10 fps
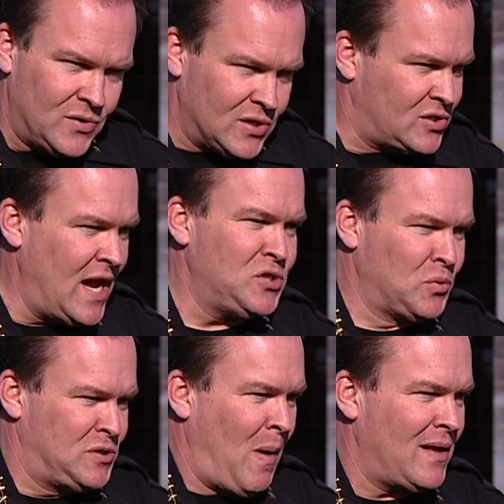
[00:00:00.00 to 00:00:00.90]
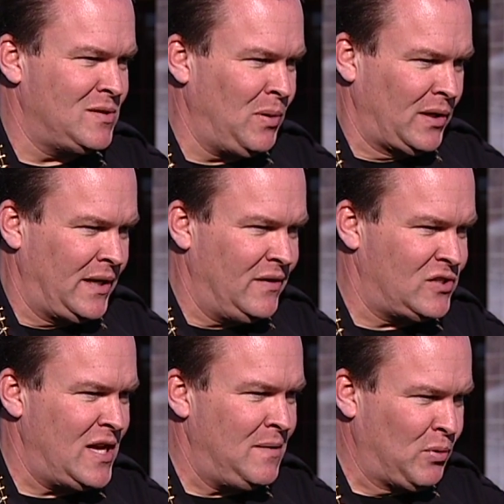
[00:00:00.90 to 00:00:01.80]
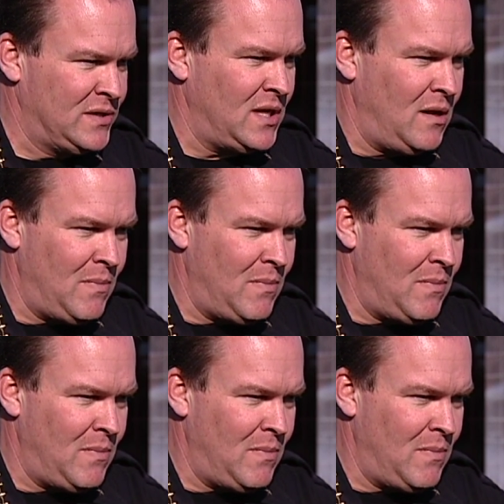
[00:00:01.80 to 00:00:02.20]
The state's responsibility of state prison